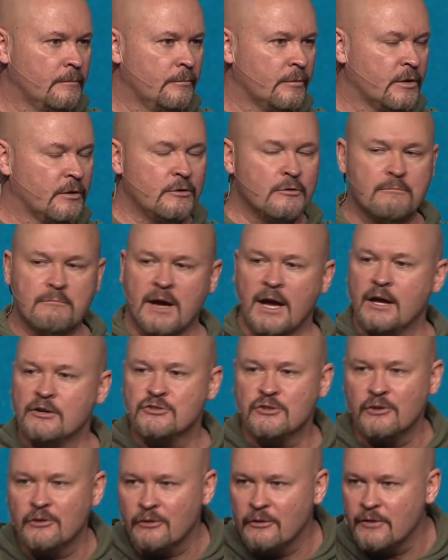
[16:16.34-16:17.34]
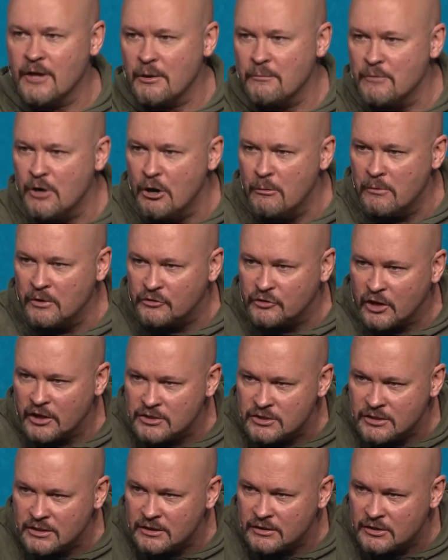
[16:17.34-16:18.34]
Can you imagine her in that moment
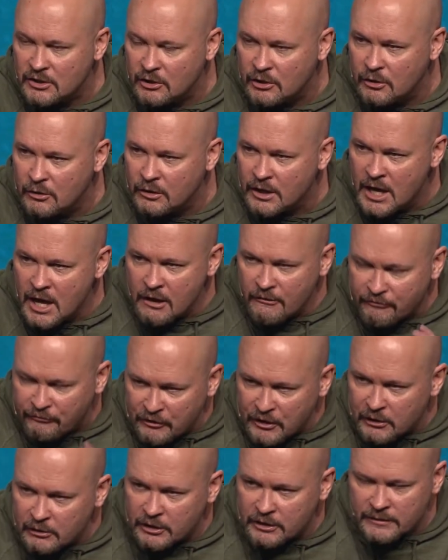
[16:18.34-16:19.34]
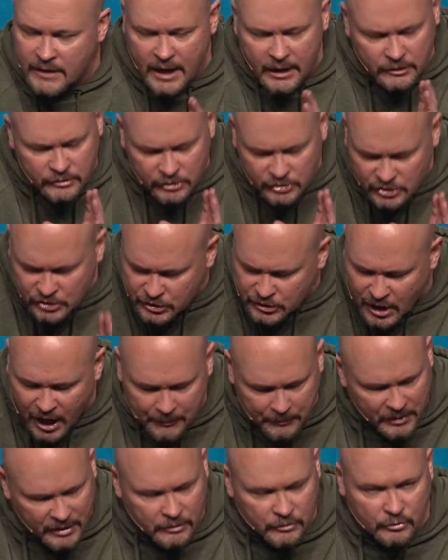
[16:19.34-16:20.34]
touching his cloak, feeling that and just
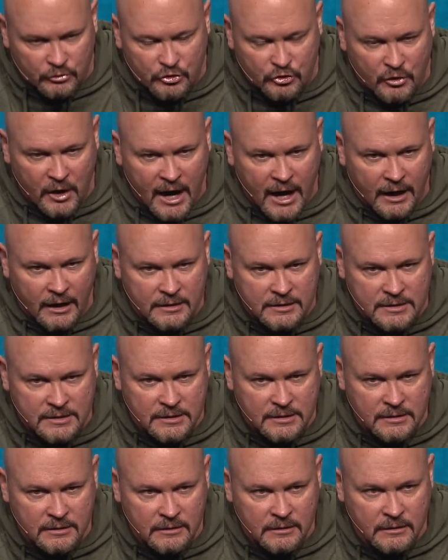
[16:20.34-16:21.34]
stopping in her tracks?